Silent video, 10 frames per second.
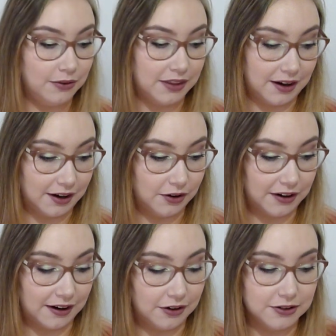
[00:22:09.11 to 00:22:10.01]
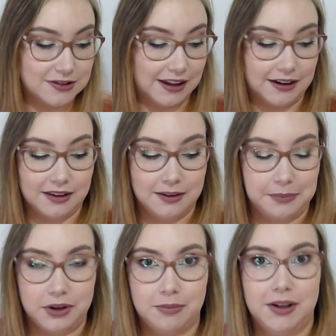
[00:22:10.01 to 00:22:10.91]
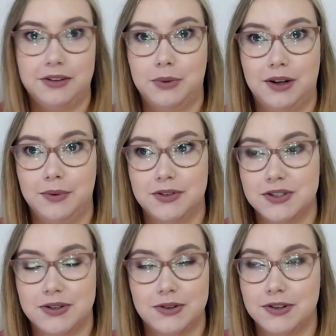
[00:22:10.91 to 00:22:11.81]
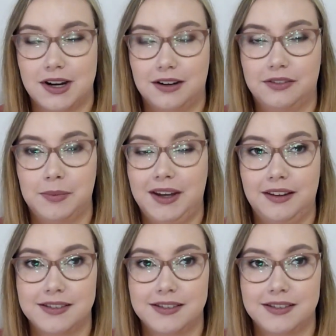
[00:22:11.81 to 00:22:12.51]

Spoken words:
that I got like the Beauty Blender one, which is too dark for me.